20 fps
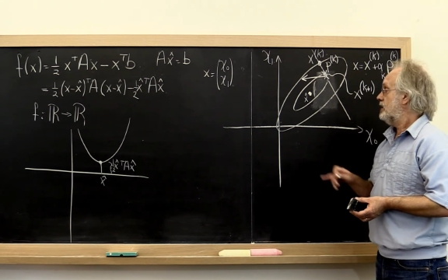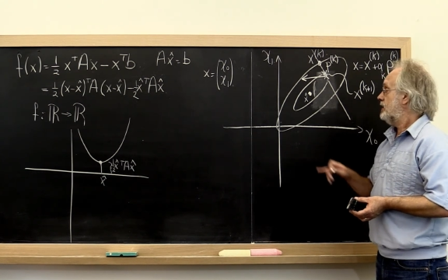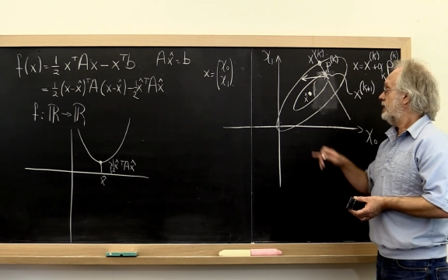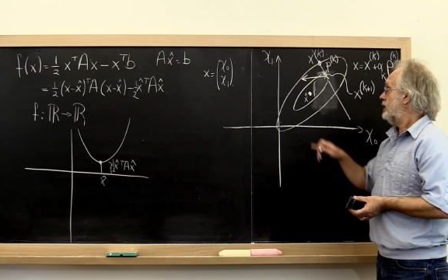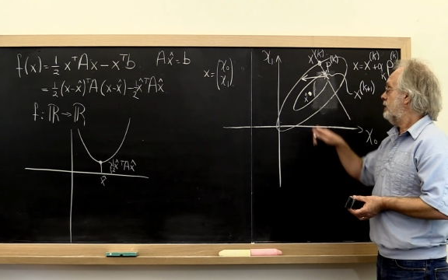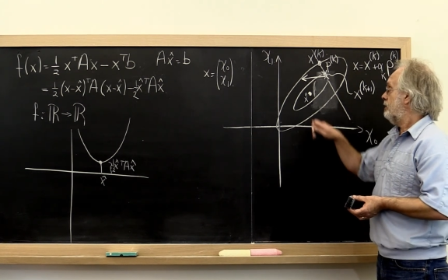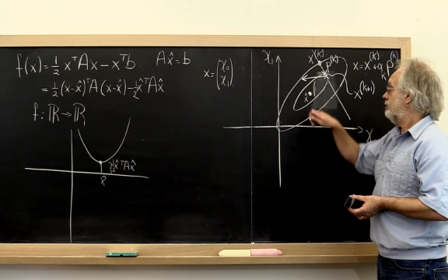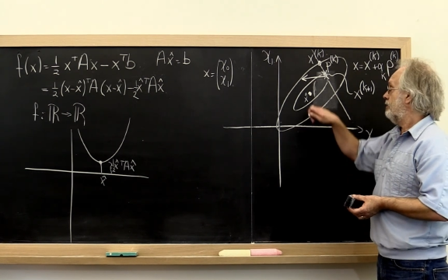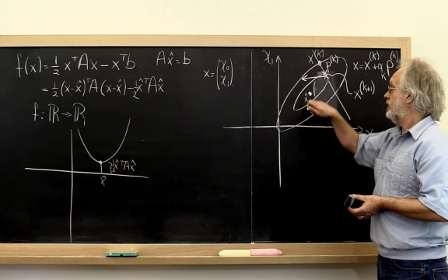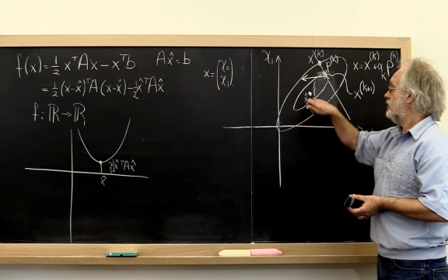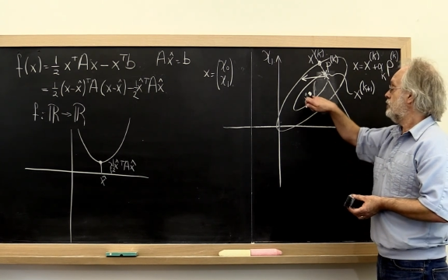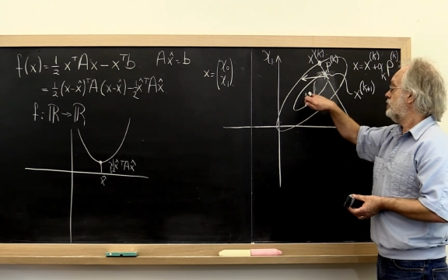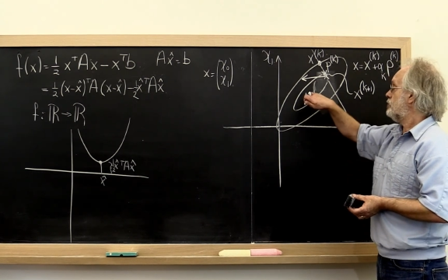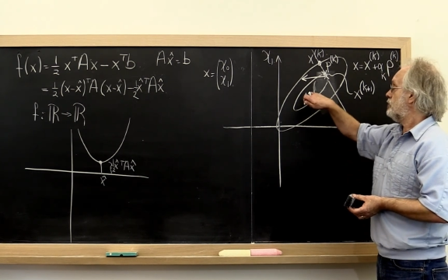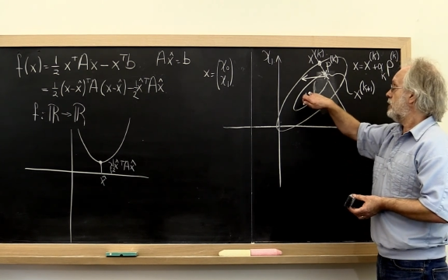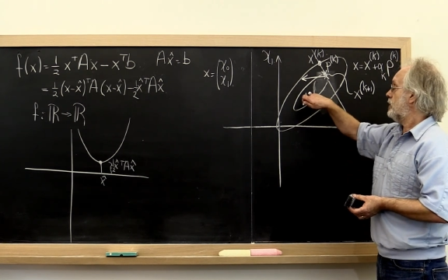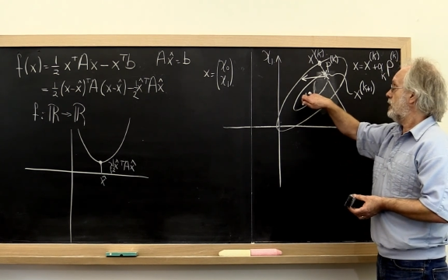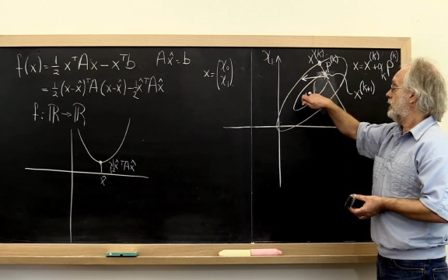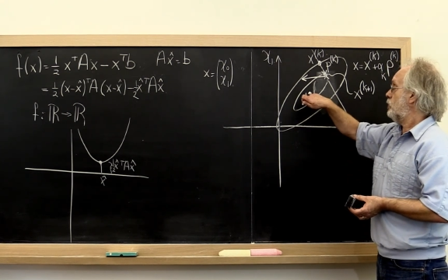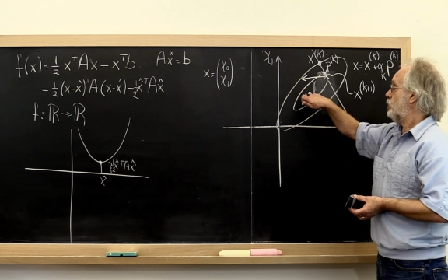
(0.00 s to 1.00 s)

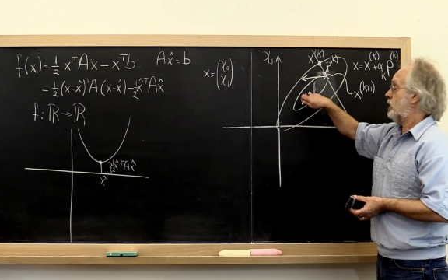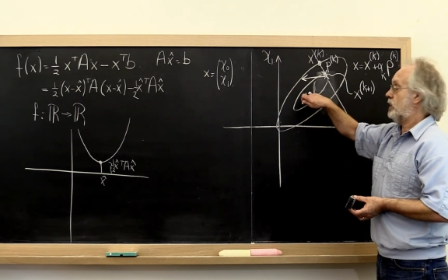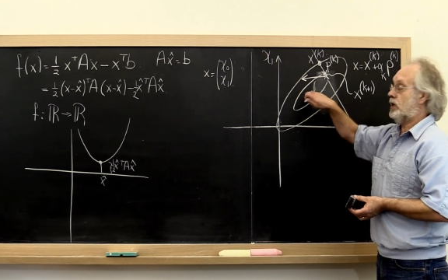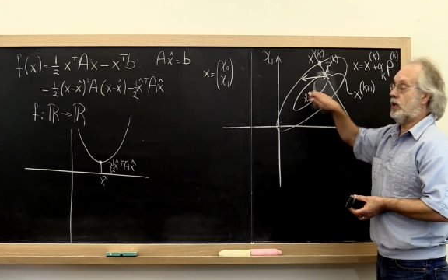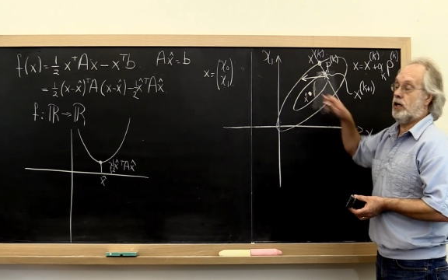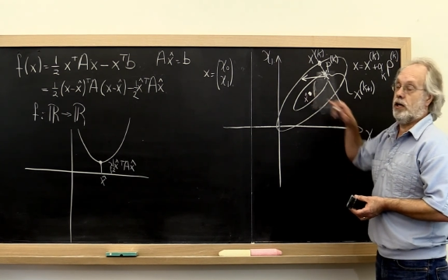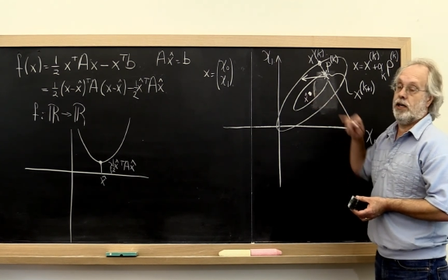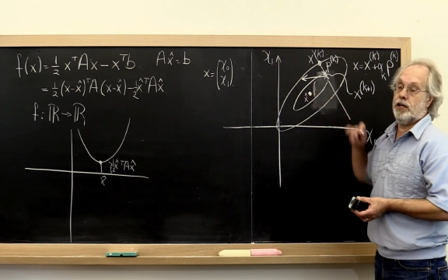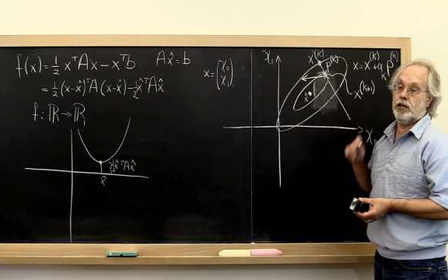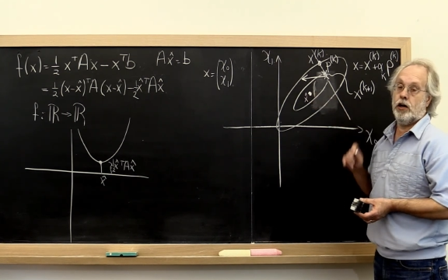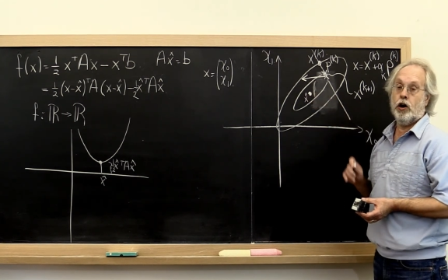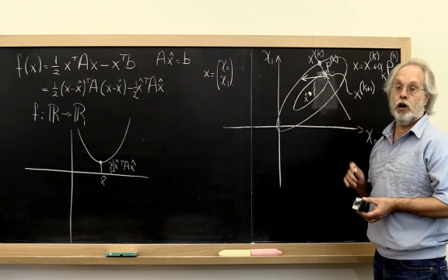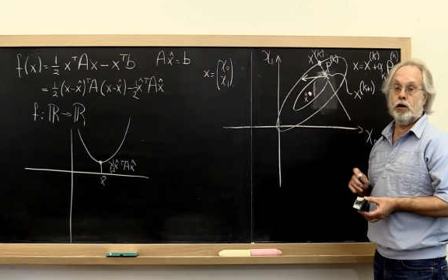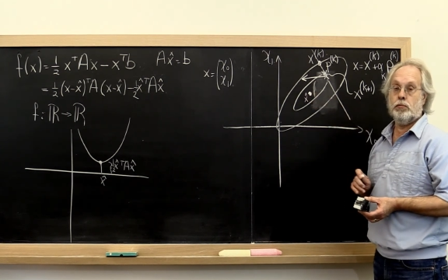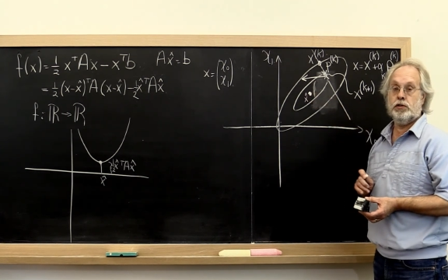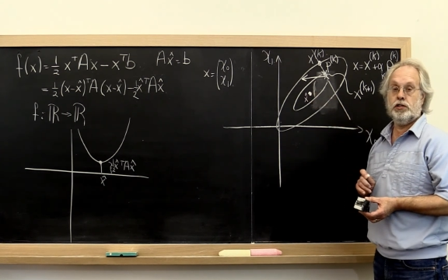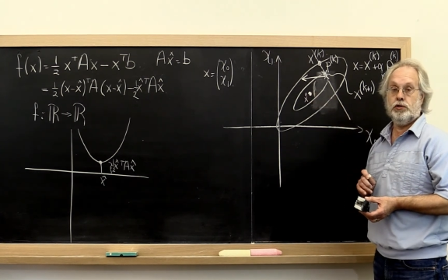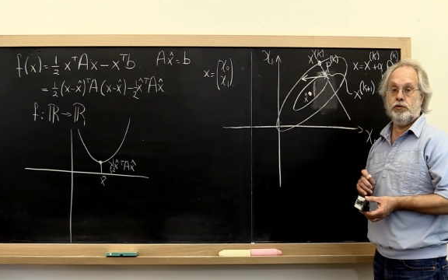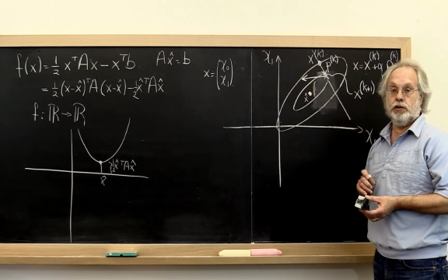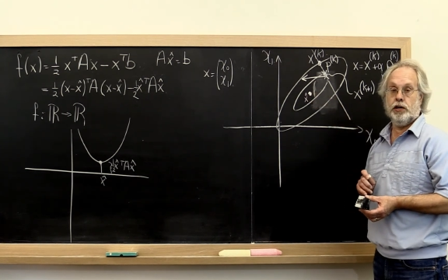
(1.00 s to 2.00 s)
eventually we can get
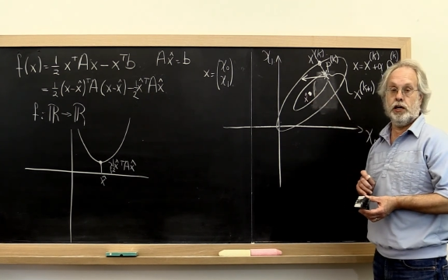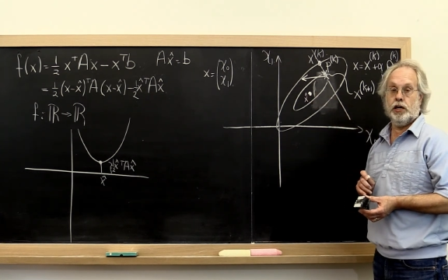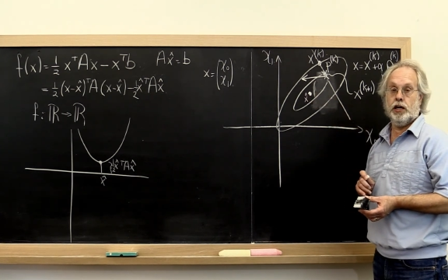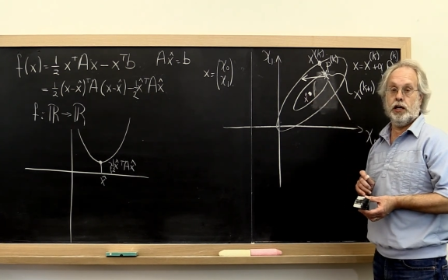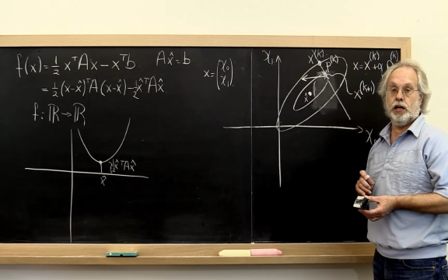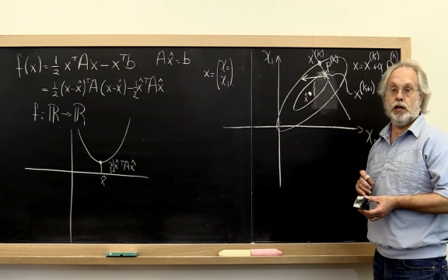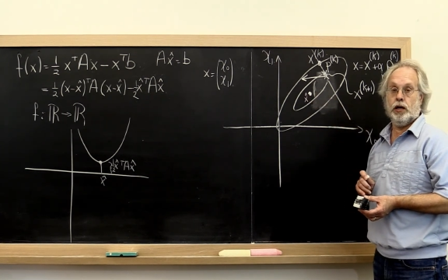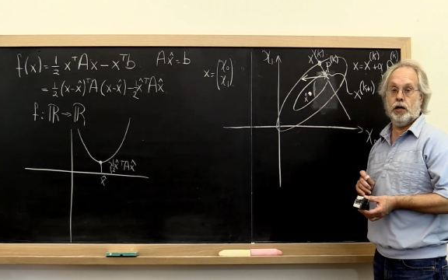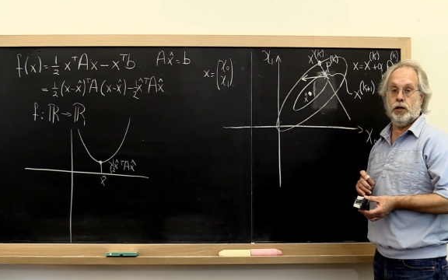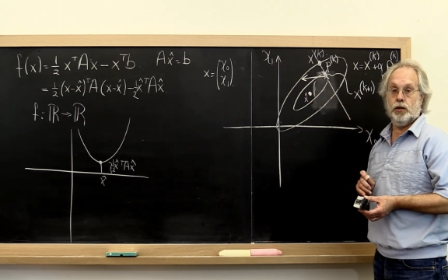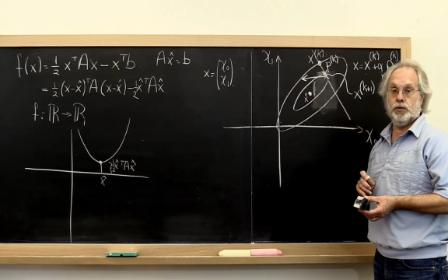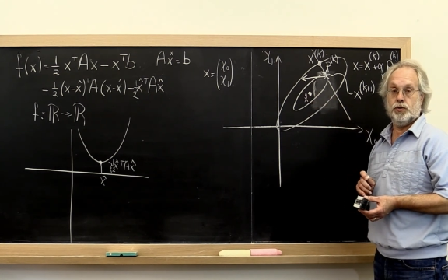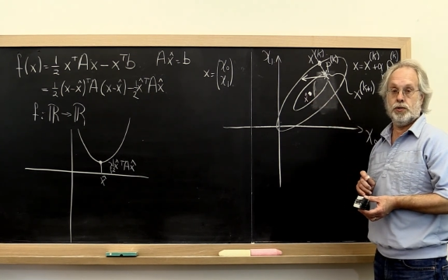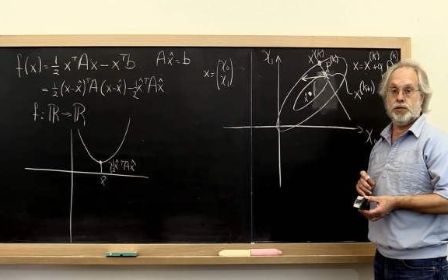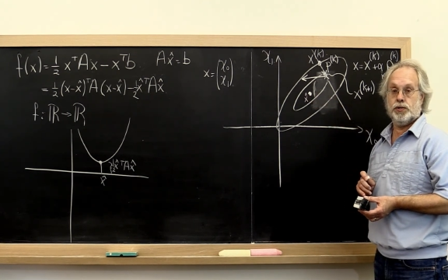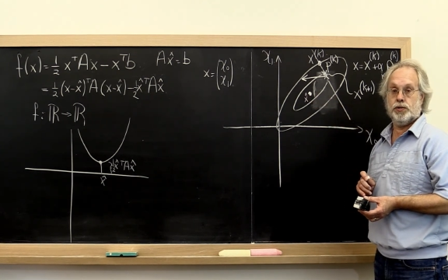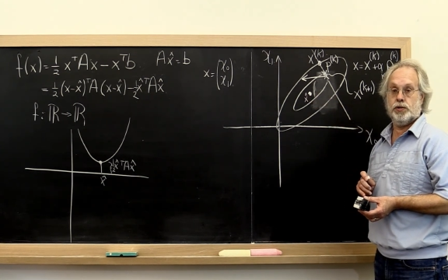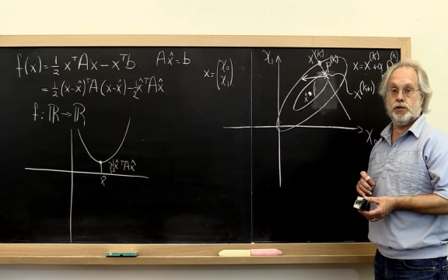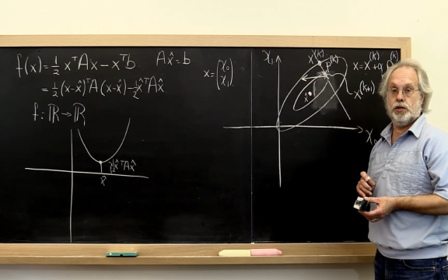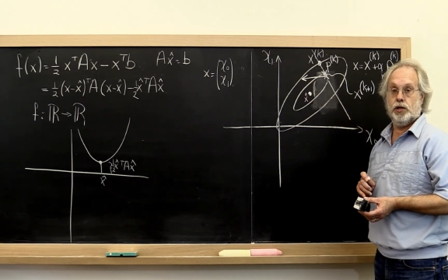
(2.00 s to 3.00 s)
arbitrarily
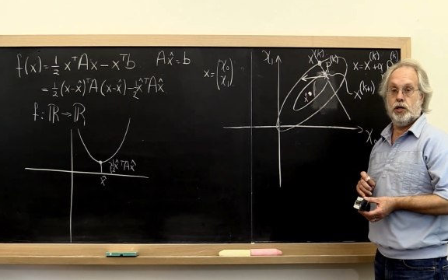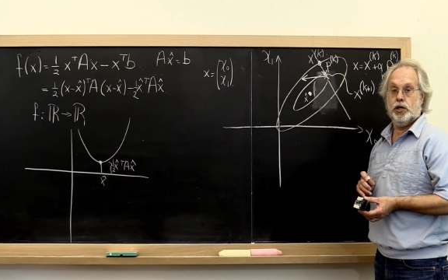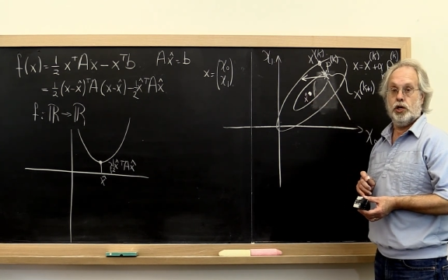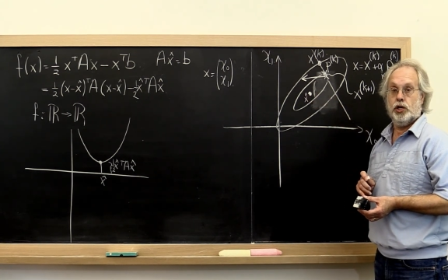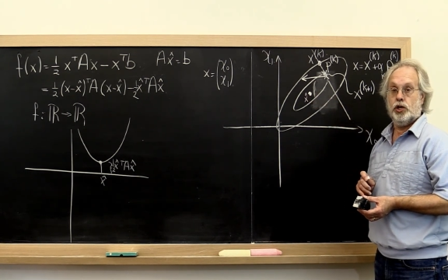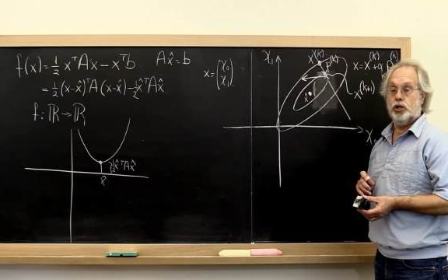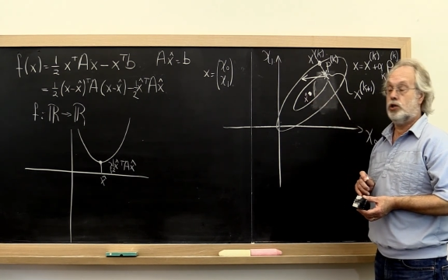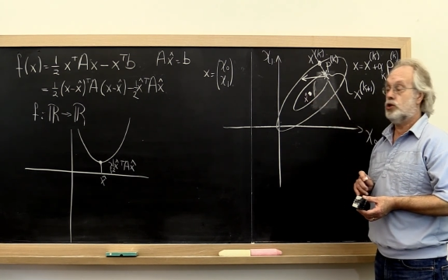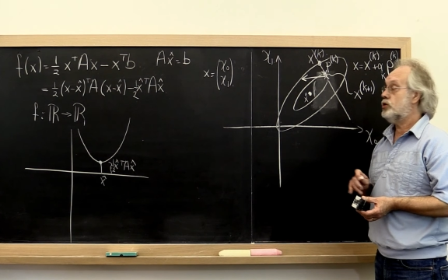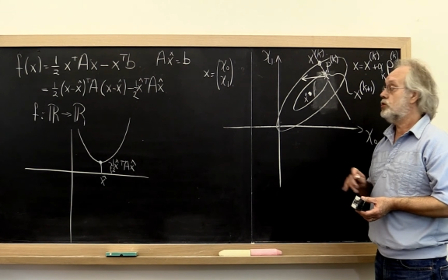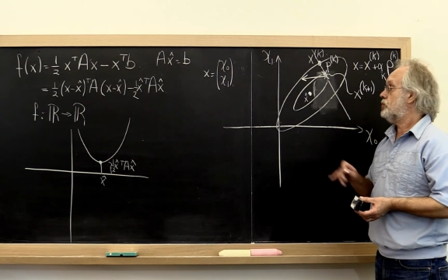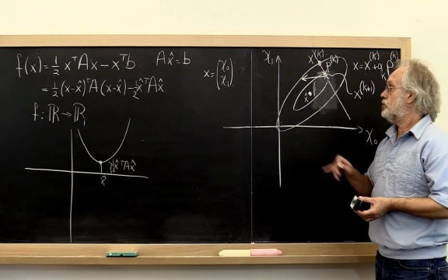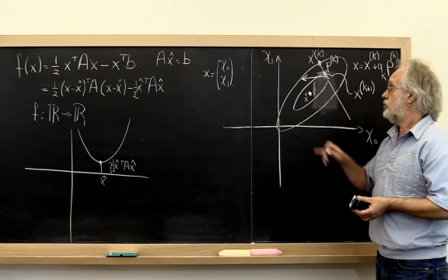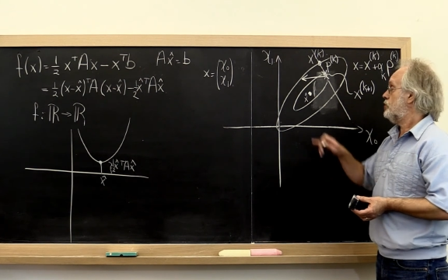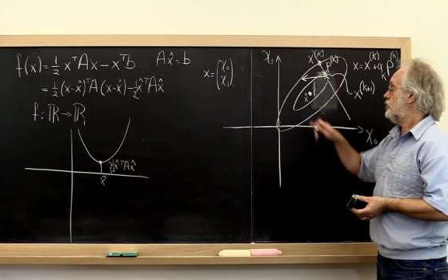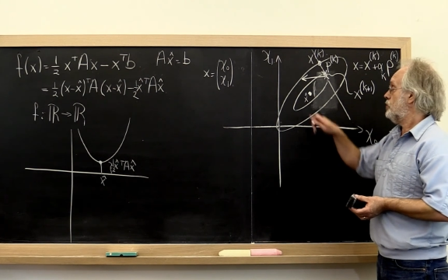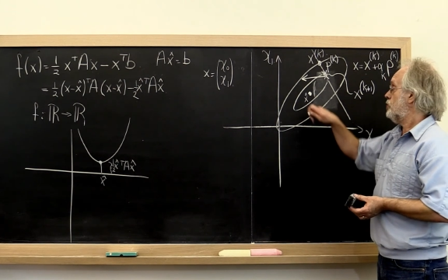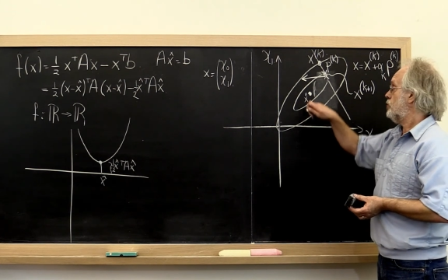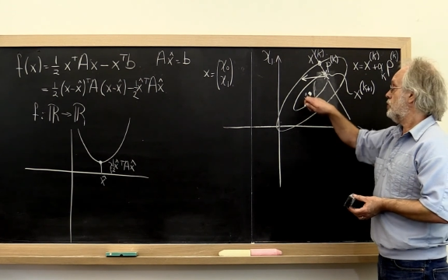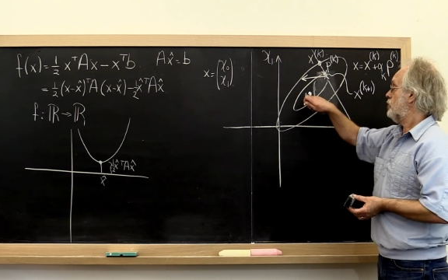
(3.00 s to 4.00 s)
close
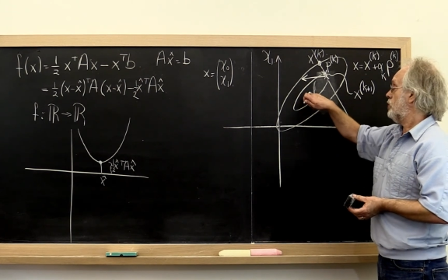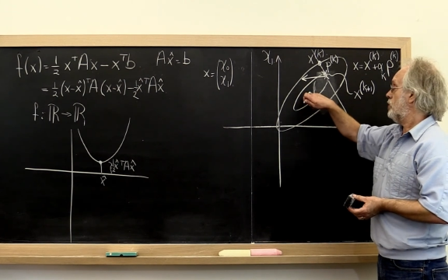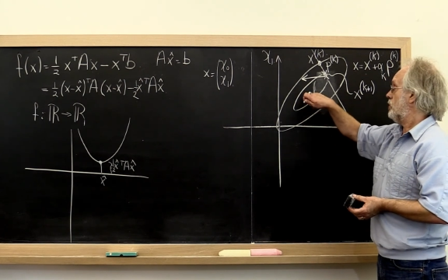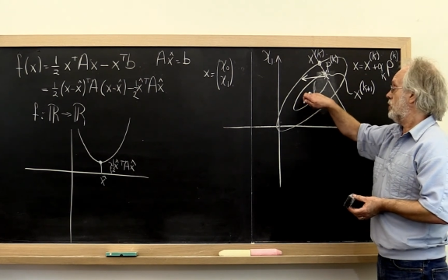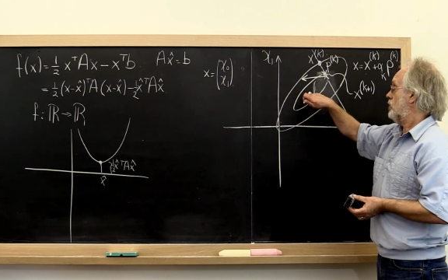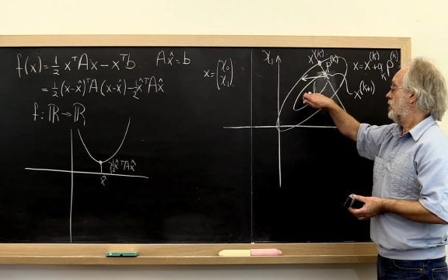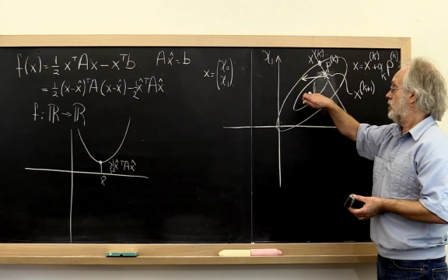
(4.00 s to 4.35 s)
to